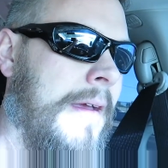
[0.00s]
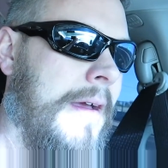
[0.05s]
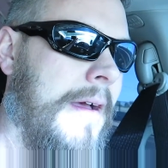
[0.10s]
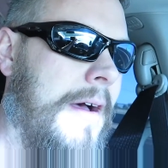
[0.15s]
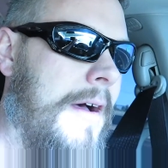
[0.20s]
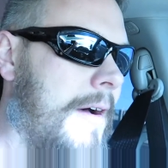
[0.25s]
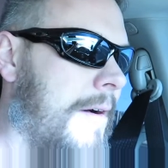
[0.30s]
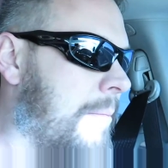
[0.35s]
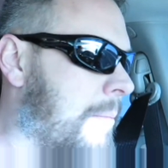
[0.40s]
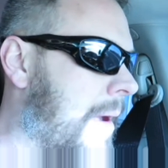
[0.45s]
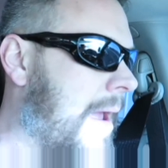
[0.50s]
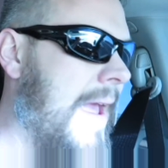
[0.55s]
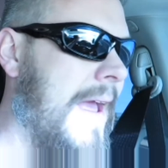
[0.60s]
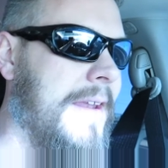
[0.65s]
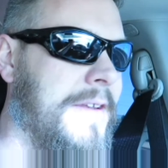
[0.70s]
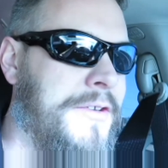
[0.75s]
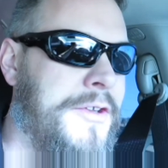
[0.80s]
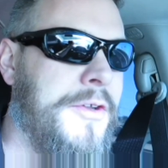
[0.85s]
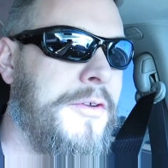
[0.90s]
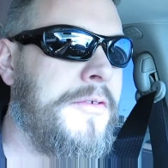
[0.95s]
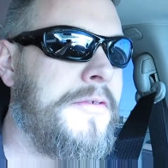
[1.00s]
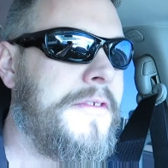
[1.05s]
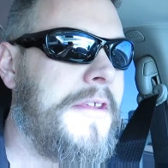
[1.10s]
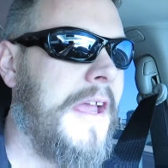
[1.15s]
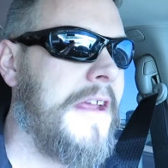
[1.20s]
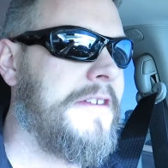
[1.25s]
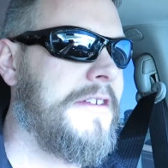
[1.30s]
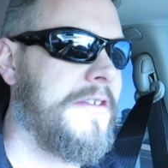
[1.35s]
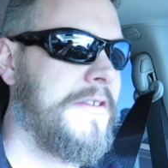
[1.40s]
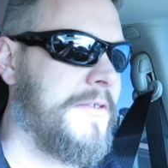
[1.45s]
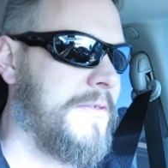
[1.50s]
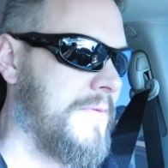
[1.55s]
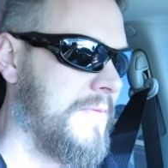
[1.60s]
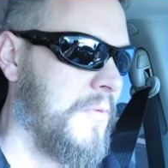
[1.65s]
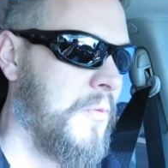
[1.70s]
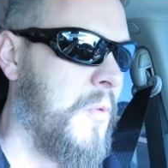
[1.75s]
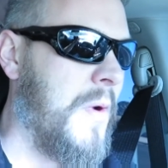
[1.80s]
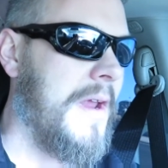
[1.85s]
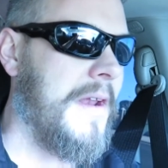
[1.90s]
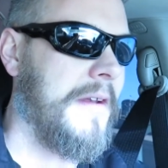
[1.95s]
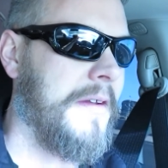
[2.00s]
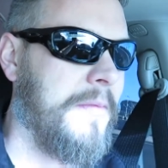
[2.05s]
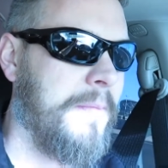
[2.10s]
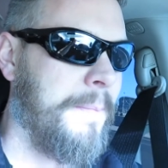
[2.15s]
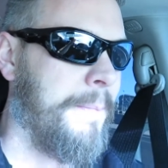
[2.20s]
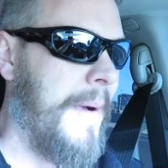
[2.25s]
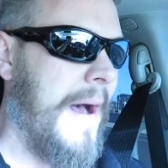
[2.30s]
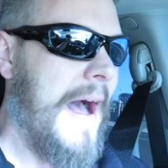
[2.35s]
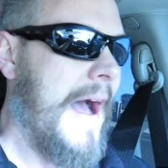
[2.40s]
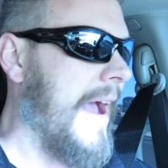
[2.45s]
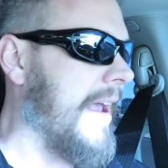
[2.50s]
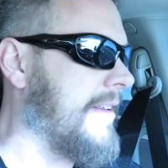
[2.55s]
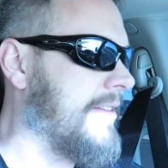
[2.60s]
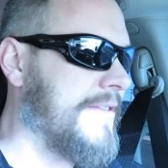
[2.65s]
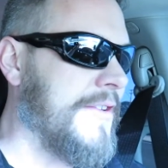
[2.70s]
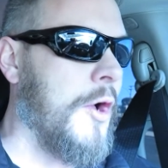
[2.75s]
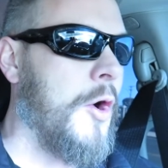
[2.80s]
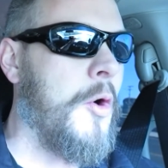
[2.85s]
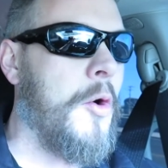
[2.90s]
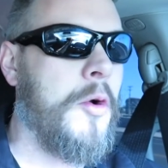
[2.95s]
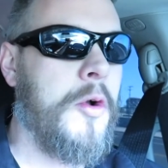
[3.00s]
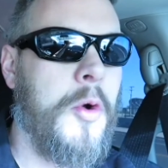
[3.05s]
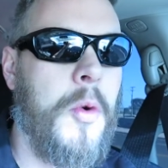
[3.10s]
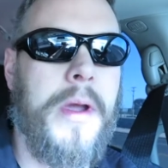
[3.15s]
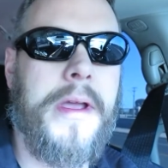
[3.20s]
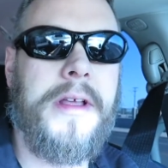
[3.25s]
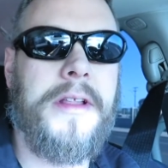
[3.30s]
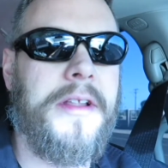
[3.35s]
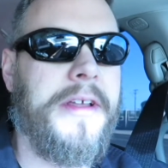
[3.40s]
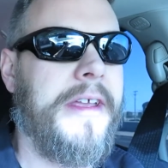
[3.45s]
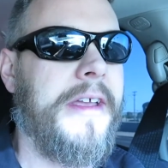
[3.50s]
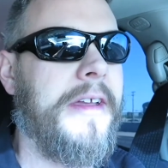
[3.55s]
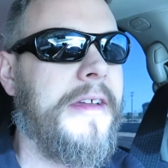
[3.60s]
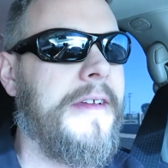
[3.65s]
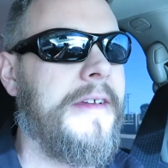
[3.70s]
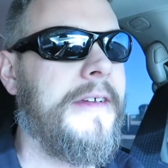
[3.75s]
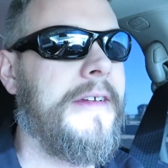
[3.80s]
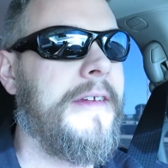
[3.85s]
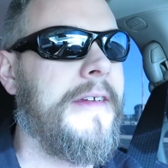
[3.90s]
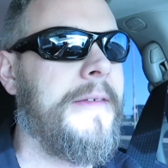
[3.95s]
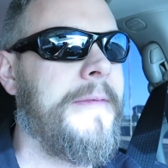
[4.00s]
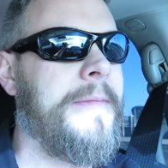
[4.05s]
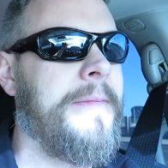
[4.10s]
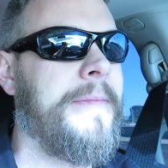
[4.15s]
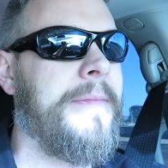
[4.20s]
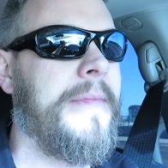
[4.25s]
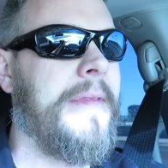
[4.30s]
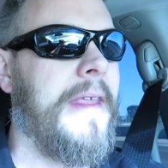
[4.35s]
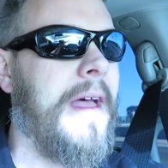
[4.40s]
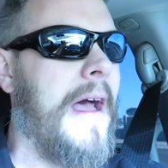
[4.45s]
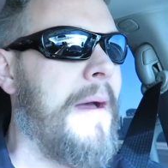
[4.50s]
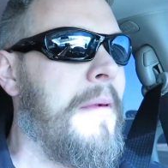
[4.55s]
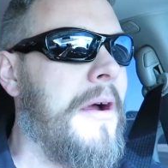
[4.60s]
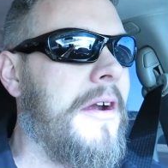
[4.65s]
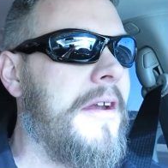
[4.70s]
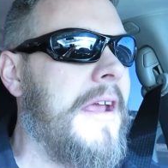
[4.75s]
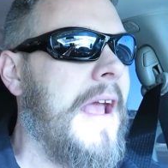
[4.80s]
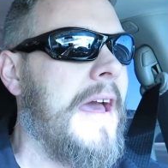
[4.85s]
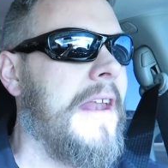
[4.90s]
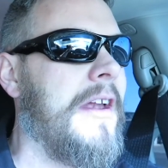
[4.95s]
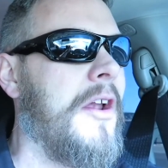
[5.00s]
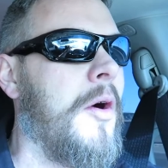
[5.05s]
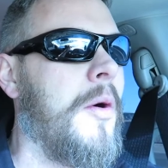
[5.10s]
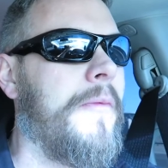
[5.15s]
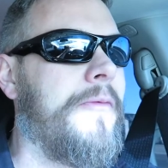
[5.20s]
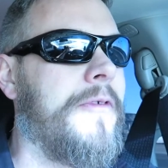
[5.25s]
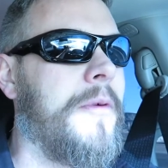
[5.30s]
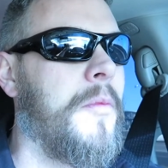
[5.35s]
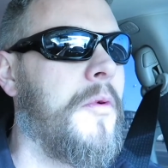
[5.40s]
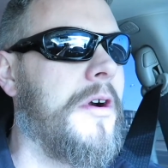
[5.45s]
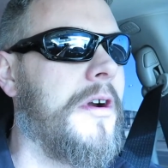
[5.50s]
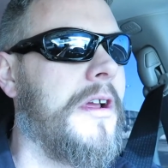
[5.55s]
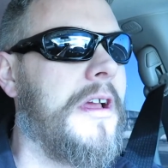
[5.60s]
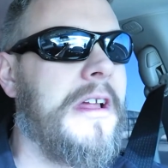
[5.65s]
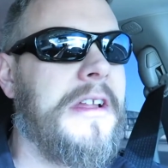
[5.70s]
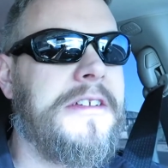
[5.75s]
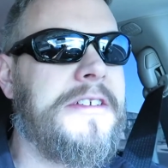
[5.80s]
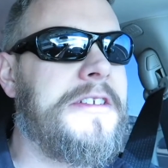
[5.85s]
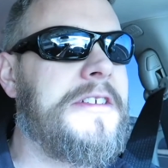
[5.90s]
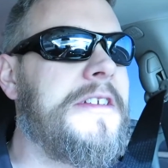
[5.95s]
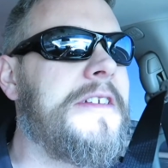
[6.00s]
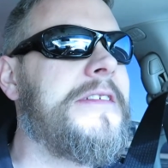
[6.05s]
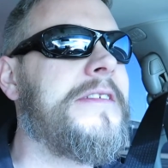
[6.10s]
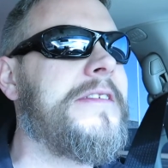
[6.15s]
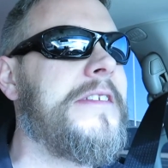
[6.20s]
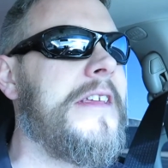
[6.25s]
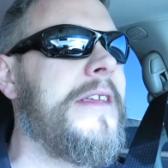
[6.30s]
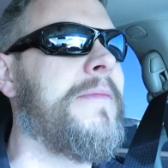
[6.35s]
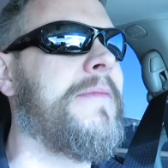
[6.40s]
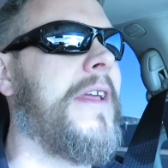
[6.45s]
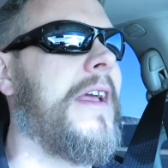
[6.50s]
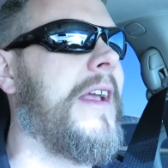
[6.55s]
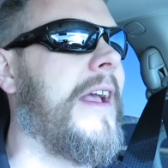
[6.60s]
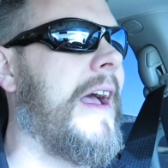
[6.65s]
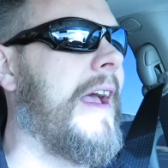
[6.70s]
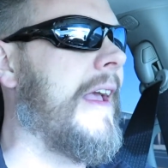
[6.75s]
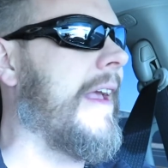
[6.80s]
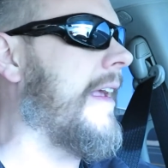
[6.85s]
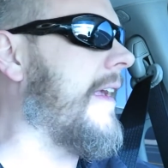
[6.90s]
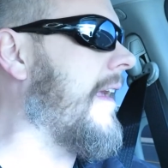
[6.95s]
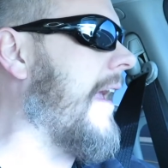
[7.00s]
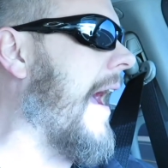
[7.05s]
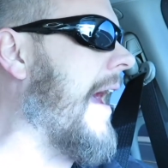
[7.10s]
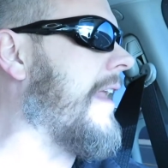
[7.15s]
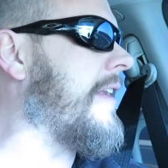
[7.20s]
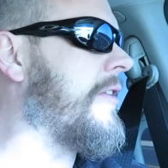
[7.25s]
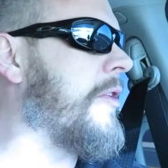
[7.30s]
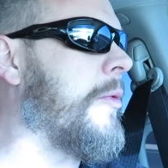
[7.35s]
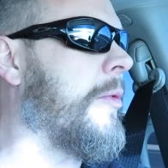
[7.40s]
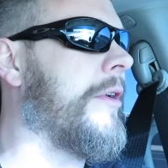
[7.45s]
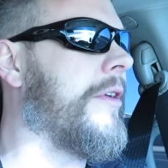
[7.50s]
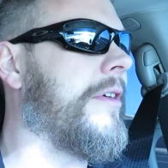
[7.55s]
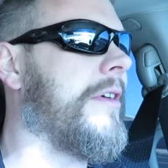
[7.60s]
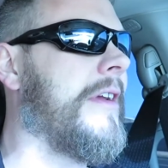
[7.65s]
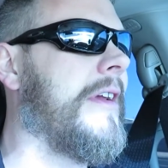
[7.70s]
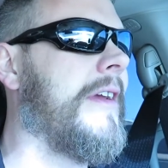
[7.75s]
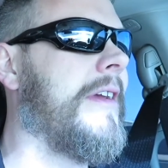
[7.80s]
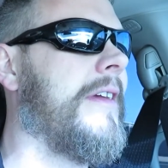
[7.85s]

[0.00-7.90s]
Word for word: Oh man, Tuesday just went by so quickly. I'm already headed home from work and it just seems like I got to work.